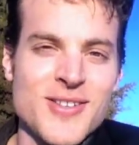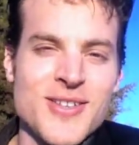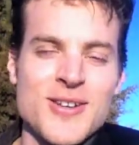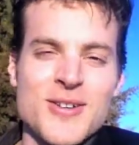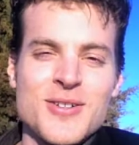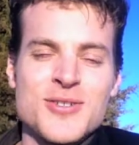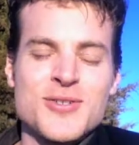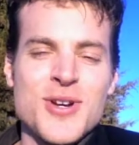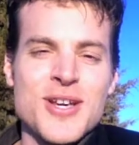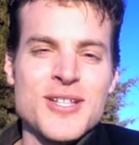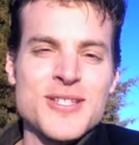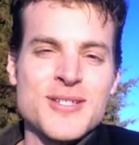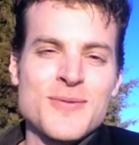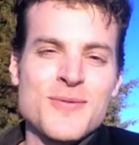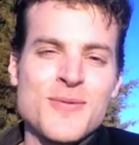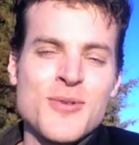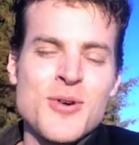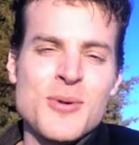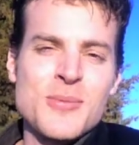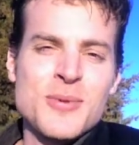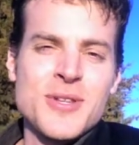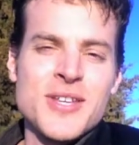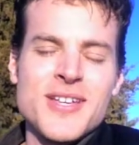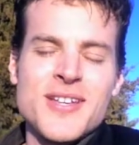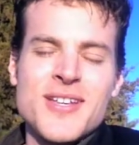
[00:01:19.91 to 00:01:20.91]
address it
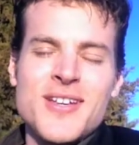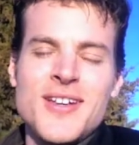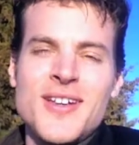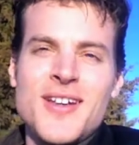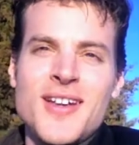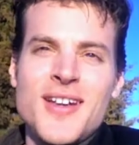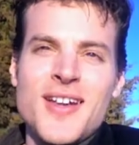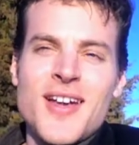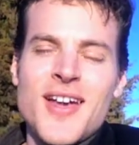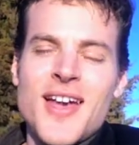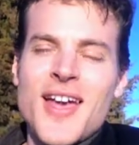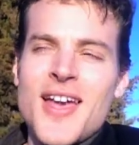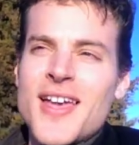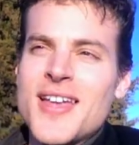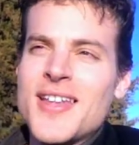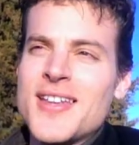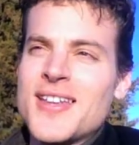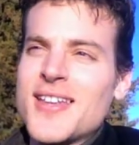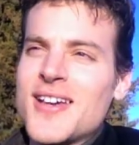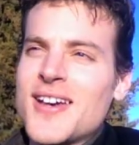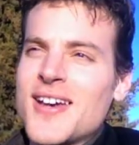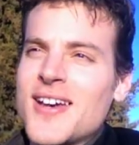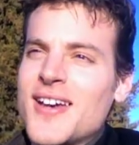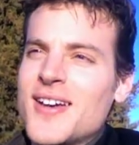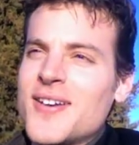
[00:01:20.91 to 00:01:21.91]
formally.
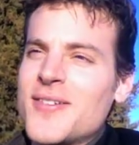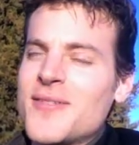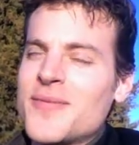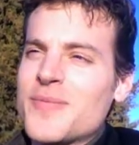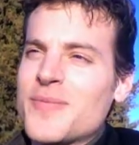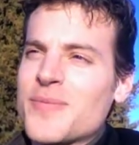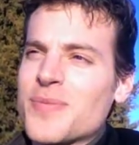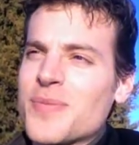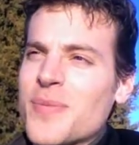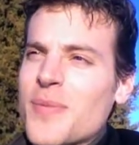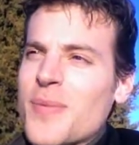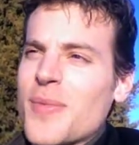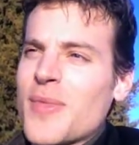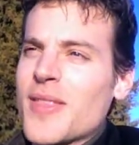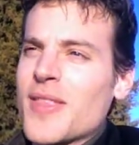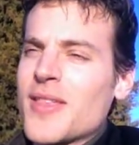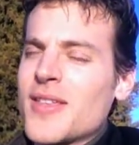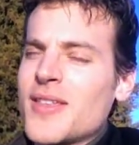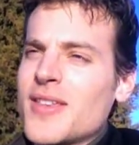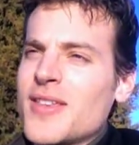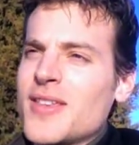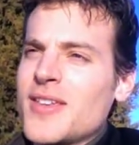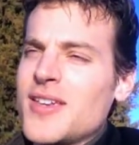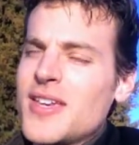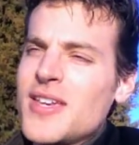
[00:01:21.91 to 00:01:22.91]
And
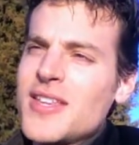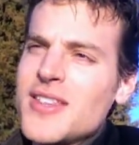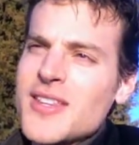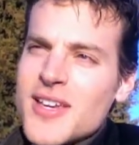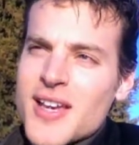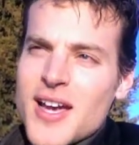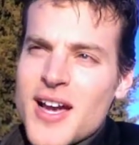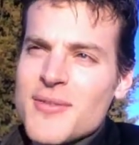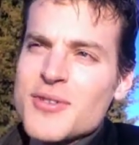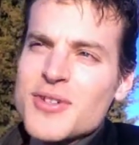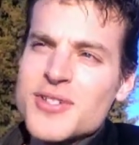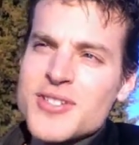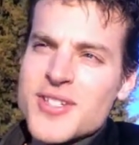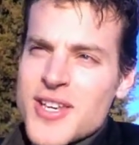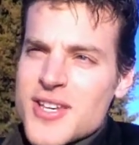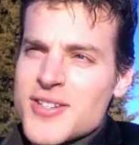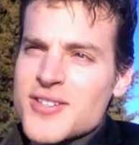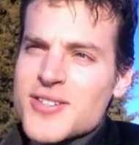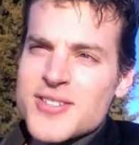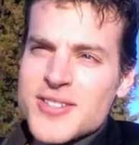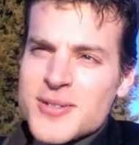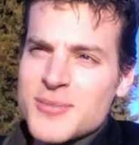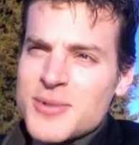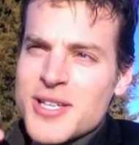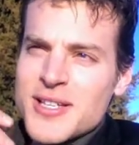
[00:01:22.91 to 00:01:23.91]
in the
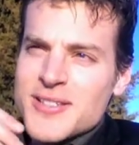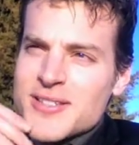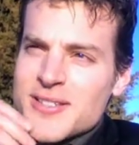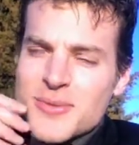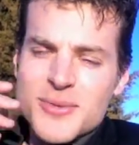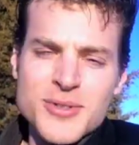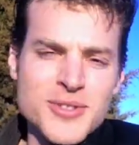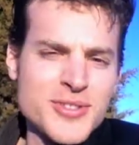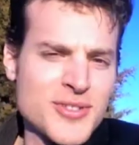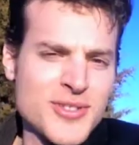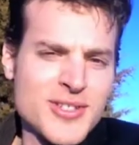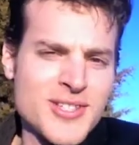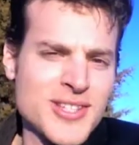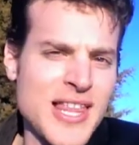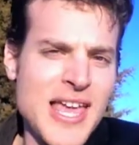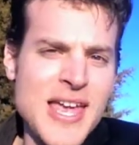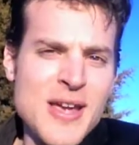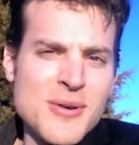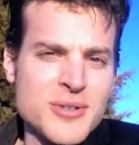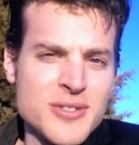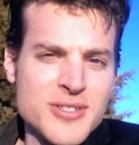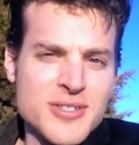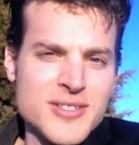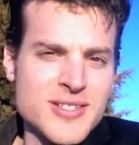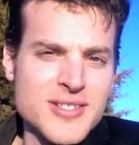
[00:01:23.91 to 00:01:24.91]
conversation, somebody else said, well, it's just
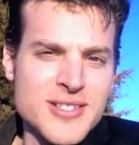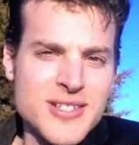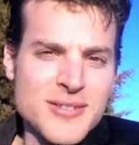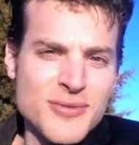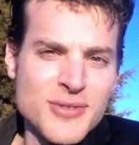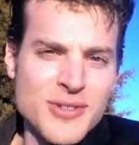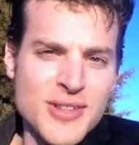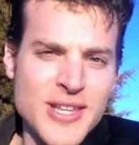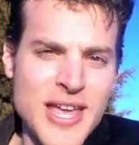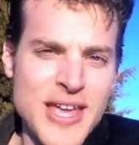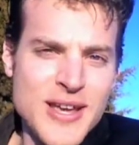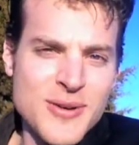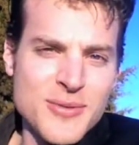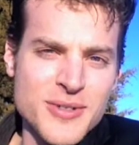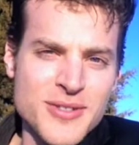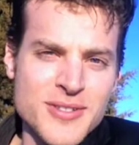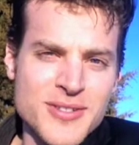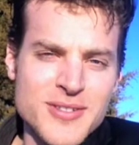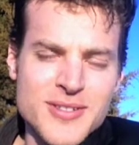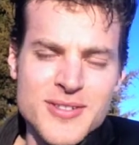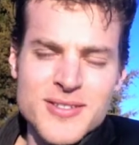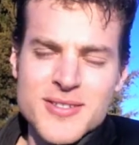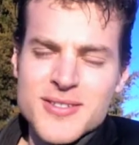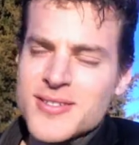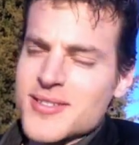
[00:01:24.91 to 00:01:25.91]
language. It's a different language.
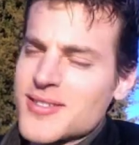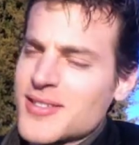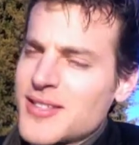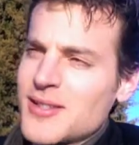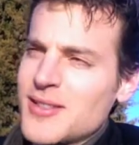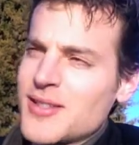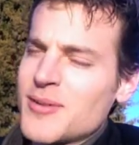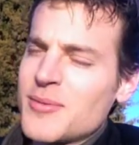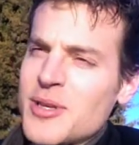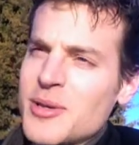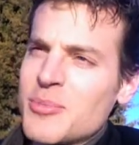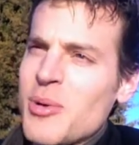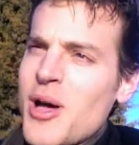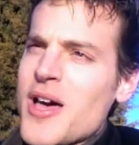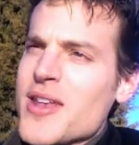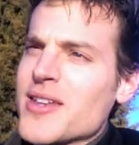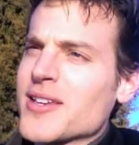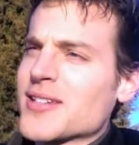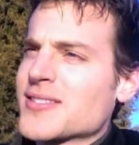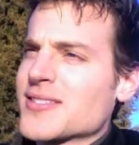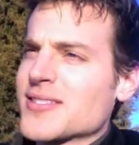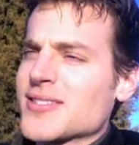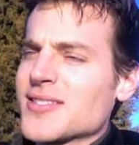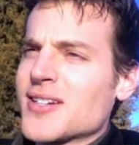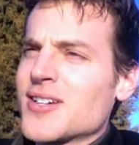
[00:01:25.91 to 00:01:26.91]
It's
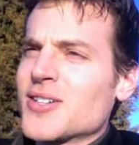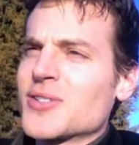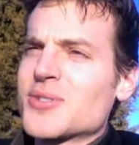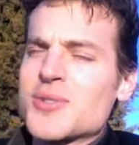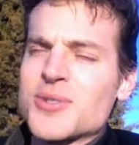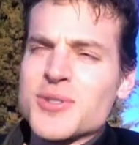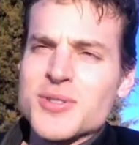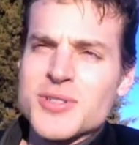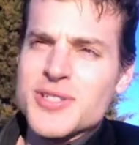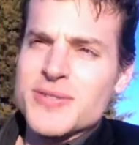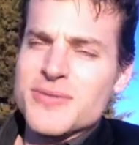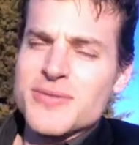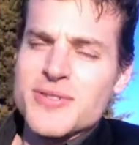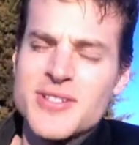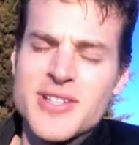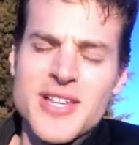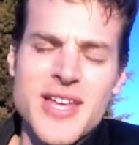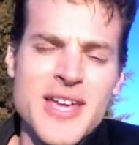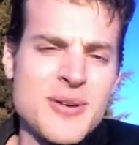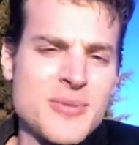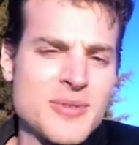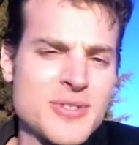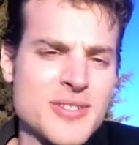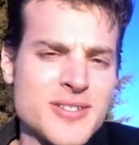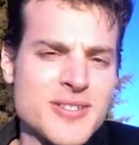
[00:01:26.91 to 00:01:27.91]
Ebonics and cultural different
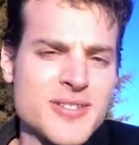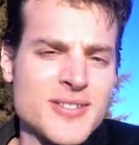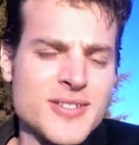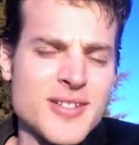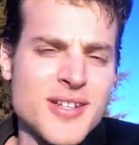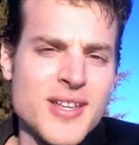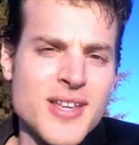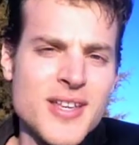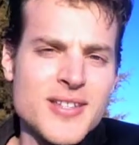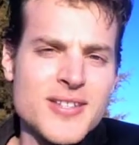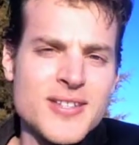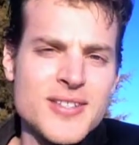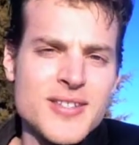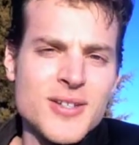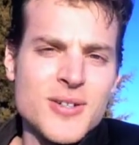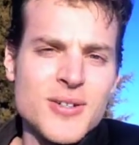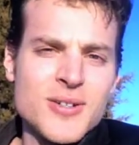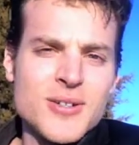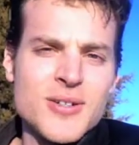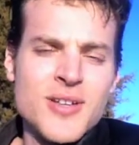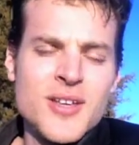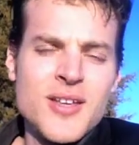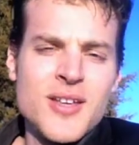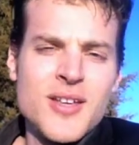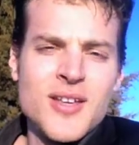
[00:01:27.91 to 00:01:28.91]
languages. And so
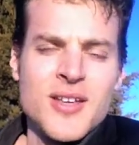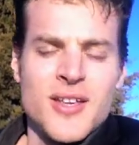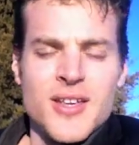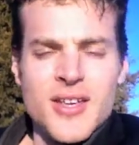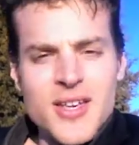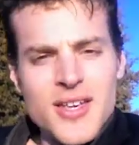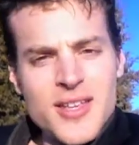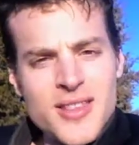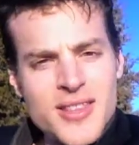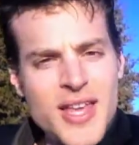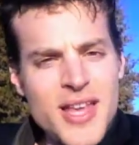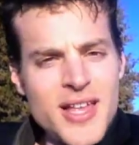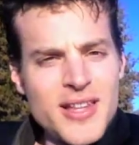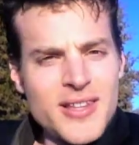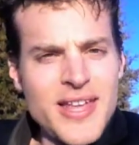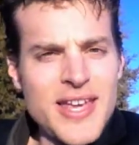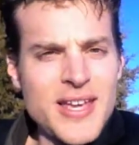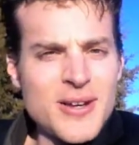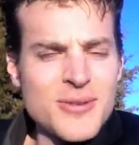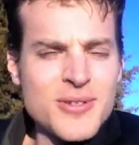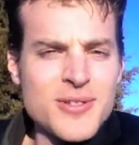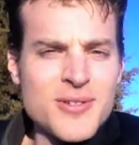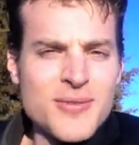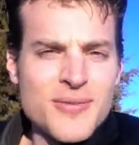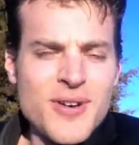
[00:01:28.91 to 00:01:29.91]
in that
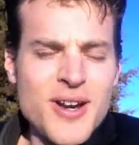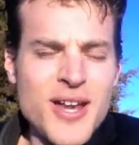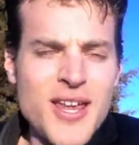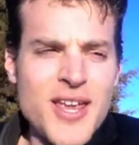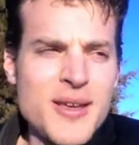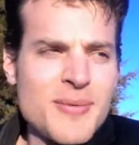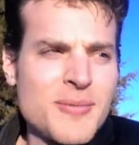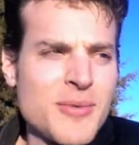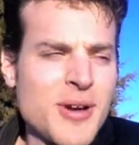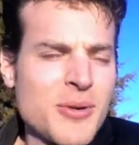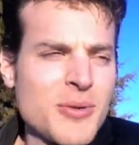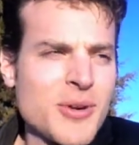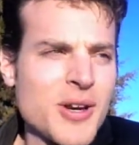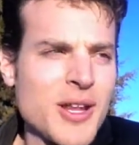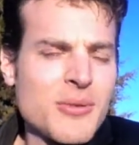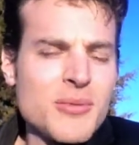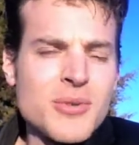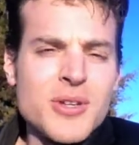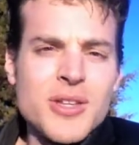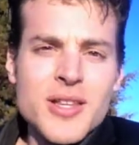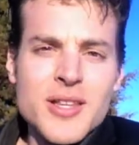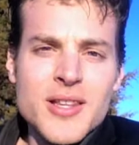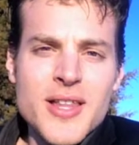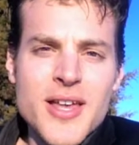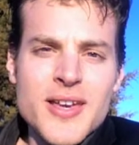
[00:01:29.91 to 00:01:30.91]
language frame, what I
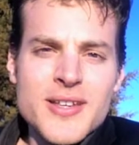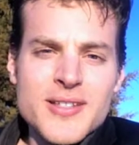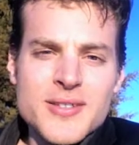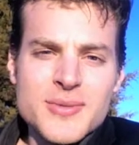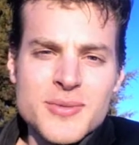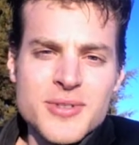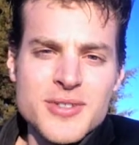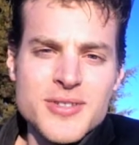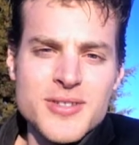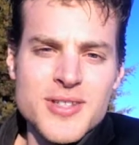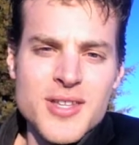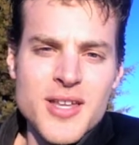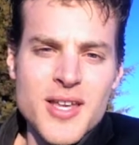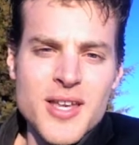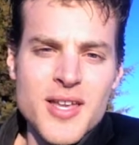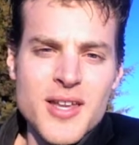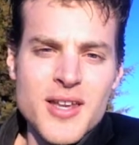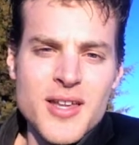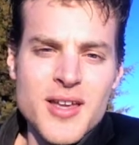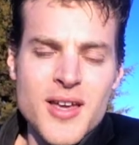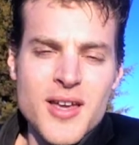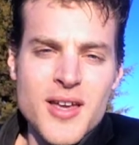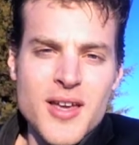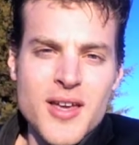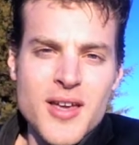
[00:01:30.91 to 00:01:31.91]
really liked was that
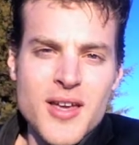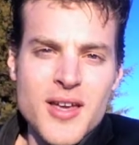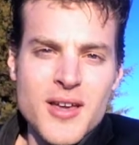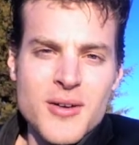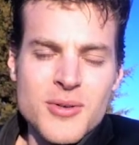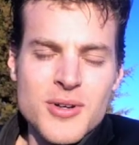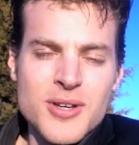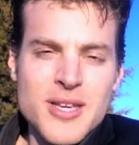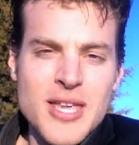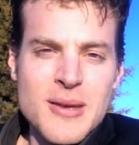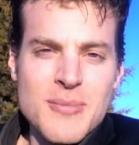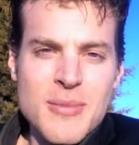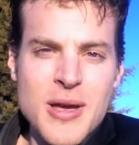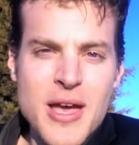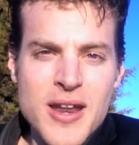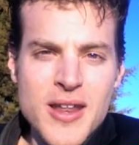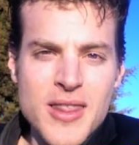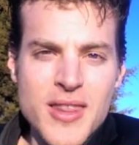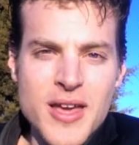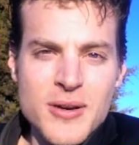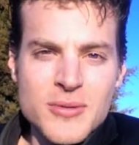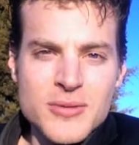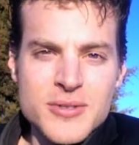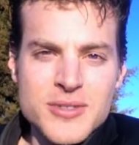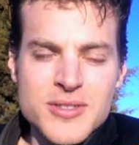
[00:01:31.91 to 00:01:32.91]
what came out of
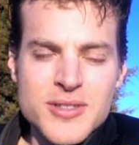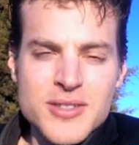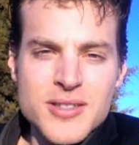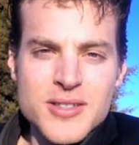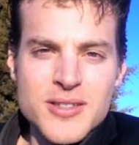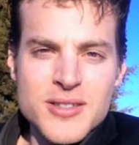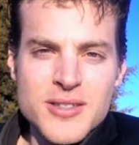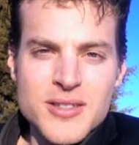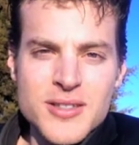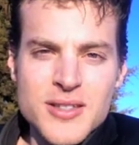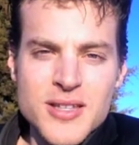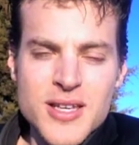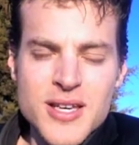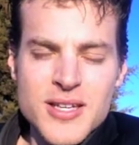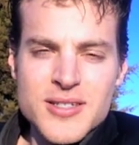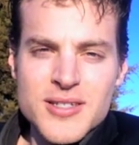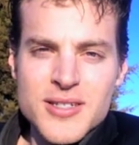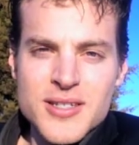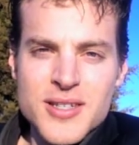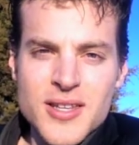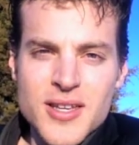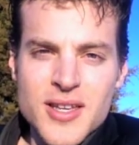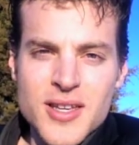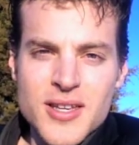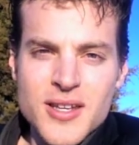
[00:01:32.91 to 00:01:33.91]
that was the
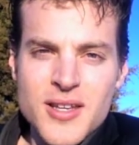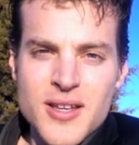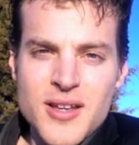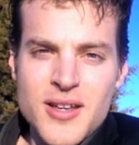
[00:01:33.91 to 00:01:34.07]
idea that